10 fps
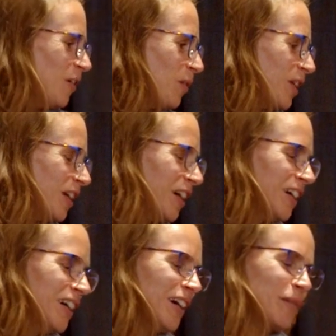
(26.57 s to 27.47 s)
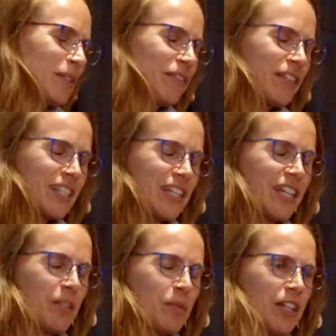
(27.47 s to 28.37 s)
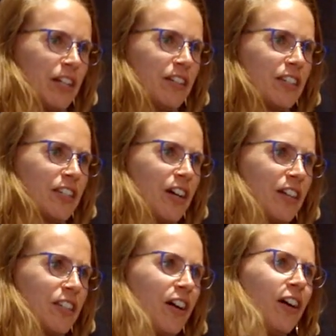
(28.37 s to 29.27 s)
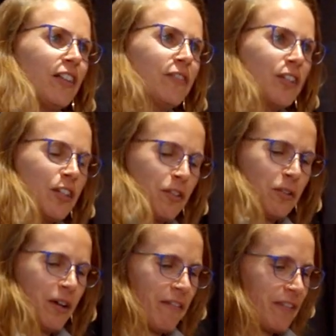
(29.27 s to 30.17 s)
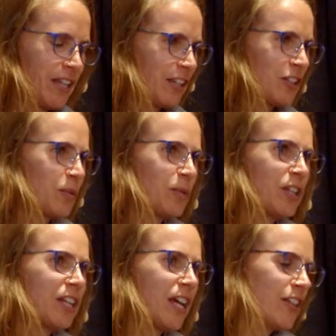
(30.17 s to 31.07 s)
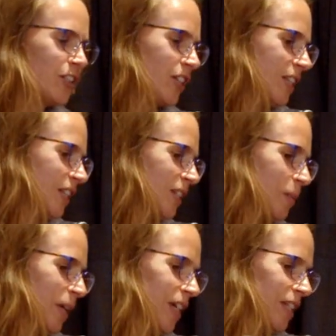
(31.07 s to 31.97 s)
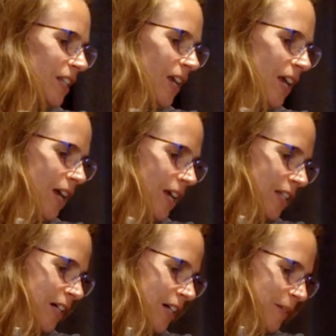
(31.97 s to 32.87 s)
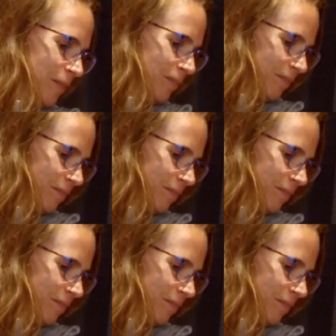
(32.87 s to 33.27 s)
definitely excited to be here to talk to all of you. I feel like there's some really good energy in this space, and